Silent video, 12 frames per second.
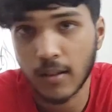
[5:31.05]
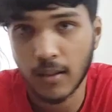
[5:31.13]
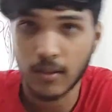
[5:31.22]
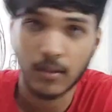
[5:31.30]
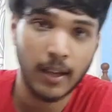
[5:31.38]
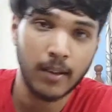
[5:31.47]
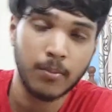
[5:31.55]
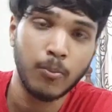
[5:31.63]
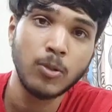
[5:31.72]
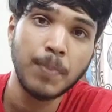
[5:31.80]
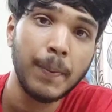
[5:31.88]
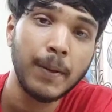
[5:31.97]
Like
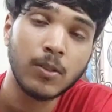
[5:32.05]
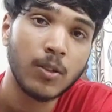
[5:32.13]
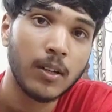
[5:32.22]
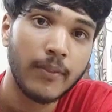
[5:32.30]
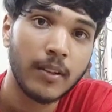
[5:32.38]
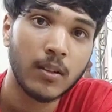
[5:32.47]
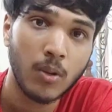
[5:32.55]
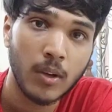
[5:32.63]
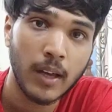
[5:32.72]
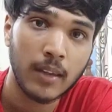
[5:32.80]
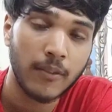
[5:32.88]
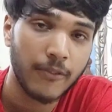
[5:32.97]
most people do not even look
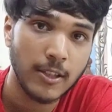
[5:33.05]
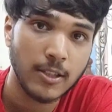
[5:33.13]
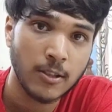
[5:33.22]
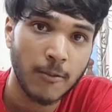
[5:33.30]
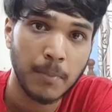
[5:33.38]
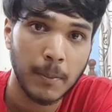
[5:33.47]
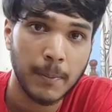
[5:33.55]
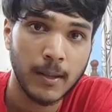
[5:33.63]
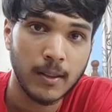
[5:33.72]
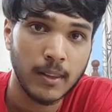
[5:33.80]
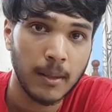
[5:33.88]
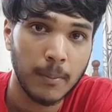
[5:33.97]
at the faces of
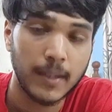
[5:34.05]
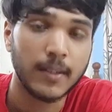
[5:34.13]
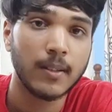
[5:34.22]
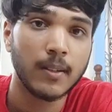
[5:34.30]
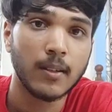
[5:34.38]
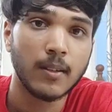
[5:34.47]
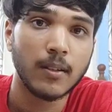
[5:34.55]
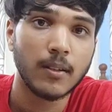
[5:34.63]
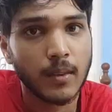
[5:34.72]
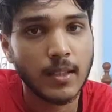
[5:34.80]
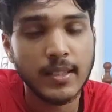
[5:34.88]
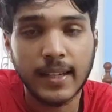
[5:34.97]
people they meet.
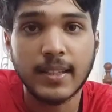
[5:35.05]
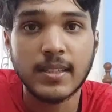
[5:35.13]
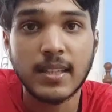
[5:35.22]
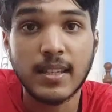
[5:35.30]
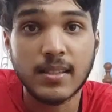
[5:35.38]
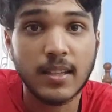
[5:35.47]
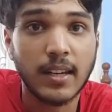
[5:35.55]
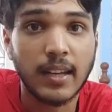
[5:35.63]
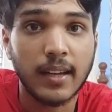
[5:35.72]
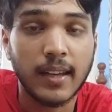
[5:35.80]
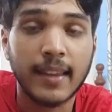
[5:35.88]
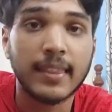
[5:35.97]
The second C is
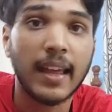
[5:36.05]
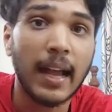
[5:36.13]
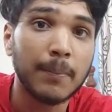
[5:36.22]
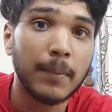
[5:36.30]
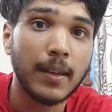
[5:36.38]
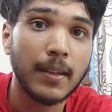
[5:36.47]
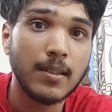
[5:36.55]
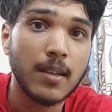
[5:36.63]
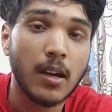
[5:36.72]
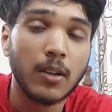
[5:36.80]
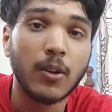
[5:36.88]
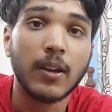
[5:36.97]
create, and that means
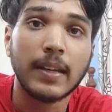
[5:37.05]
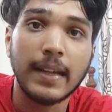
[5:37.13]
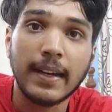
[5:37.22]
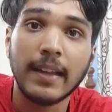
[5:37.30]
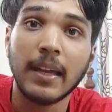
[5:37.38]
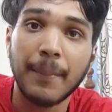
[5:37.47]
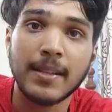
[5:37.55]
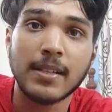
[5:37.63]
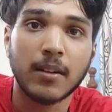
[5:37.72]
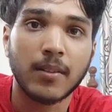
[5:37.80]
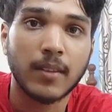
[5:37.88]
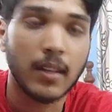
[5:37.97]
to create an image
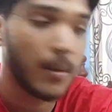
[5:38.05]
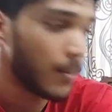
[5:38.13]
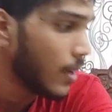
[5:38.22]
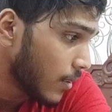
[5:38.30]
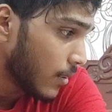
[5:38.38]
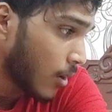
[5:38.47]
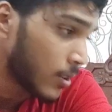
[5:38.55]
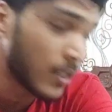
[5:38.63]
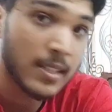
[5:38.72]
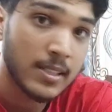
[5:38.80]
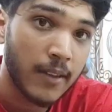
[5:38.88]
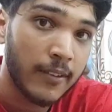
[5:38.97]
out of the name. The author
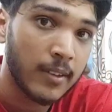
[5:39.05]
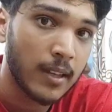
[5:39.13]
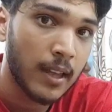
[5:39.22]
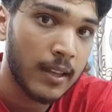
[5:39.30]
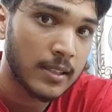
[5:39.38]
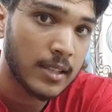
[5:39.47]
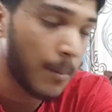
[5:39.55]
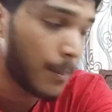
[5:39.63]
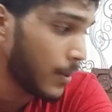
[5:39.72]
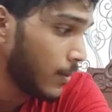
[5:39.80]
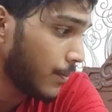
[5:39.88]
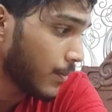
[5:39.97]
has given an
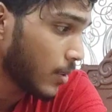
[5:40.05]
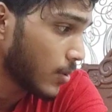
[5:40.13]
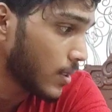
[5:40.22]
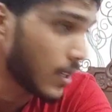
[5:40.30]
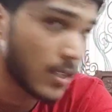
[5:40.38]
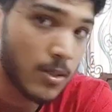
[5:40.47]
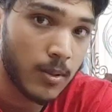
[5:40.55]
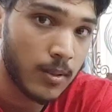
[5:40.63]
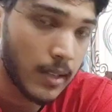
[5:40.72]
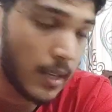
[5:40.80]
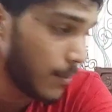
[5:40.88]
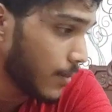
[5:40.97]
example using his own
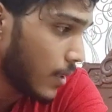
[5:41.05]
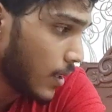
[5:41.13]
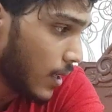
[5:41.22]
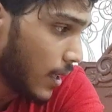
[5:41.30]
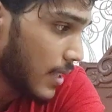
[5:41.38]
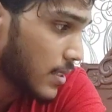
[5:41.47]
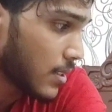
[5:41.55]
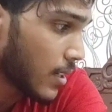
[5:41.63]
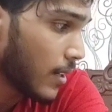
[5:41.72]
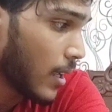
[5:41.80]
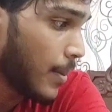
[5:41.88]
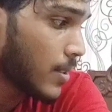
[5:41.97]
name. His
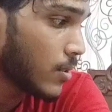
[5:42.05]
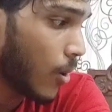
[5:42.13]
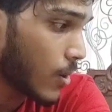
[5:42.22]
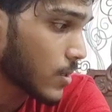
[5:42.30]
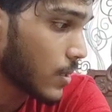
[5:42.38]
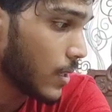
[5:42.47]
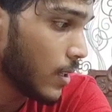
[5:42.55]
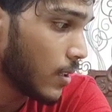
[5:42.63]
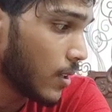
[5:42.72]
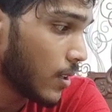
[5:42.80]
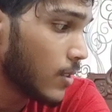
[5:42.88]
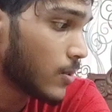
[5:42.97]
surname is
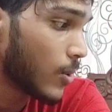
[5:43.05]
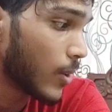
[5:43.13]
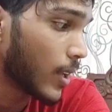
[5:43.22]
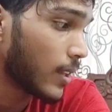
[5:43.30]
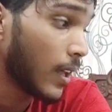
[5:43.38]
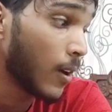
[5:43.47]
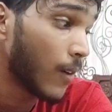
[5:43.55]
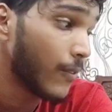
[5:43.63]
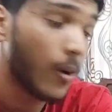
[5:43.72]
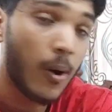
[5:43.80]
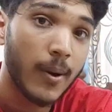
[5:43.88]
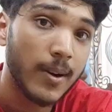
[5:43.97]
Horsley, so you can think of a
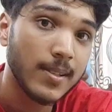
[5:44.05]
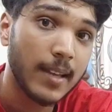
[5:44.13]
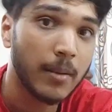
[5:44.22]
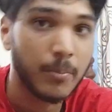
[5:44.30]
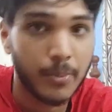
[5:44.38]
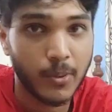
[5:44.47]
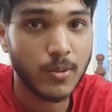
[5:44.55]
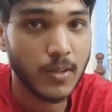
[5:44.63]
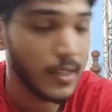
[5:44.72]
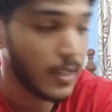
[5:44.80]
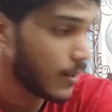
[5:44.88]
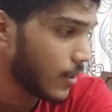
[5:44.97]
horse and Bruce
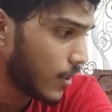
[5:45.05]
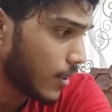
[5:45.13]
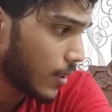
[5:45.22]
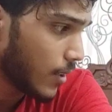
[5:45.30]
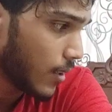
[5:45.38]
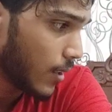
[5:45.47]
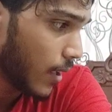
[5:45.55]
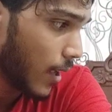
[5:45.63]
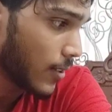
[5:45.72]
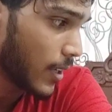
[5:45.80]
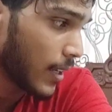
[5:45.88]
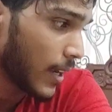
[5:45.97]
Lee, and
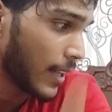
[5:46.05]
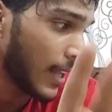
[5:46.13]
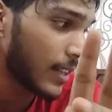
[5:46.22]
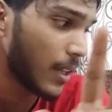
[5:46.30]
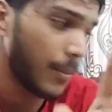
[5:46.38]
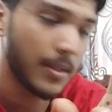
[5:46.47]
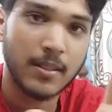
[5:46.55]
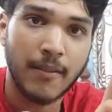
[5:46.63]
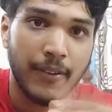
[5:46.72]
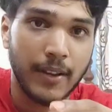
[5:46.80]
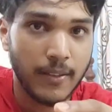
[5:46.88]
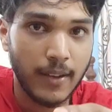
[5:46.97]
you can connect them in some
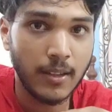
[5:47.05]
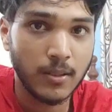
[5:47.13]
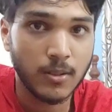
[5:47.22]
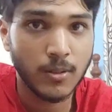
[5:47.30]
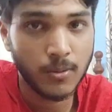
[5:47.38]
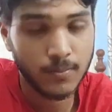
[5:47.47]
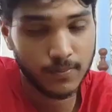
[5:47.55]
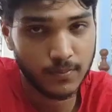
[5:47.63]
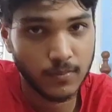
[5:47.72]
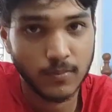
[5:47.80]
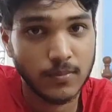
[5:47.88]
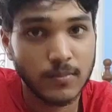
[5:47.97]
funny way to
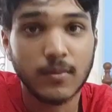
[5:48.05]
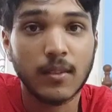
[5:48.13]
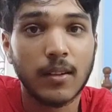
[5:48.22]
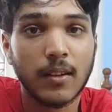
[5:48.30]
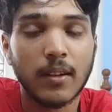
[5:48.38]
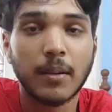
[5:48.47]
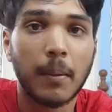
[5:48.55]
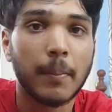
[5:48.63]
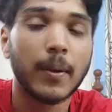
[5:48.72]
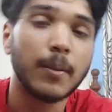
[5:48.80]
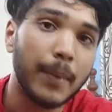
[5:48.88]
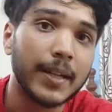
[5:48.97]
remember
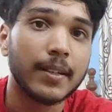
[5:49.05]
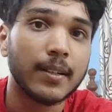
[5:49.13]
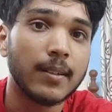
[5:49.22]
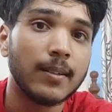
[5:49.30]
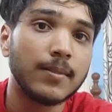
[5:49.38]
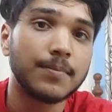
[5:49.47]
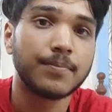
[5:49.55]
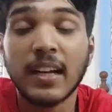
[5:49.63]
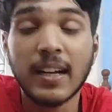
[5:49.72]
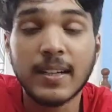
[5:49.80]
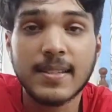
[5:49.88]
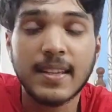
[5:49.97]
it better. The
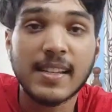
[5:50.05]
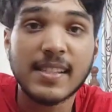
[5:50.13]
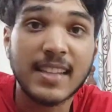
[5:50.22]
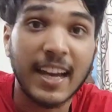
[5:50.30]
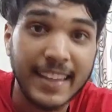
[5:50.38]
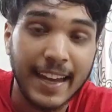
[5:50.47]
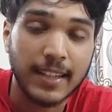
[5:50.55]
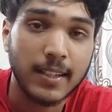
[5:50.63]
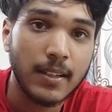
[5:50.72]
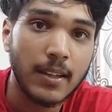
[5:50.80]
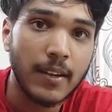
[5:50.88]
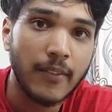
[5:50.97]
third C is connect,
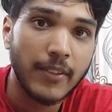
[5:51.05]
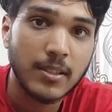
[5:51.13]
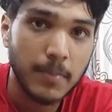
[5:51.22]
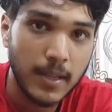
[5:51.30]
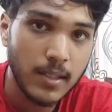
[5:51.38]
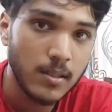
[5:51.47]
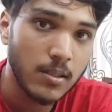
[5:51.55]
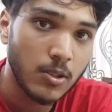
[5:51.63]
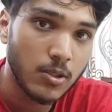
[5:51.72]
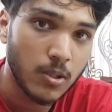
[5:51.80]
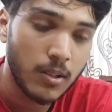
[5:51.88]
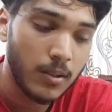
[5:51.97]
which means you
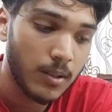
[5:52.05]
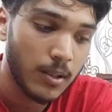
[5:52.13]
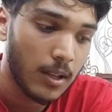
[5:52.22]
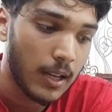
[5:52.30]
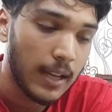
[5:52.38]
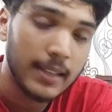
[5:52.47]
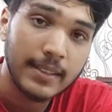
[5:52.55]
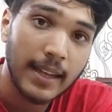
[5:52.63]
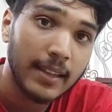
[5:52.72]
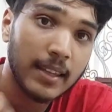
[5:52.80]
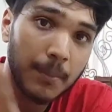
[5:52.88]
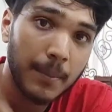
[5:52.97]
should
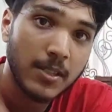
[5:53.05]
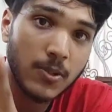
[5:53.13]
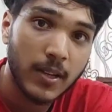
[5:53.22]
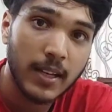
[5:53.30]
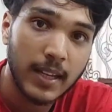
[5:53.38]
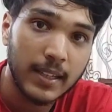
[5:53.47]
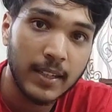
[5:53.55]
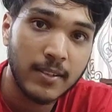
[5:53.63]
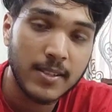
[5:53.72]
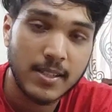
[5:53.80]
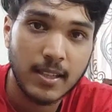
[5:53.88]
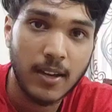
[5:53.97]
take the image you created
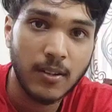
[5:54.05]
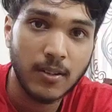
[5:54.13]
just now.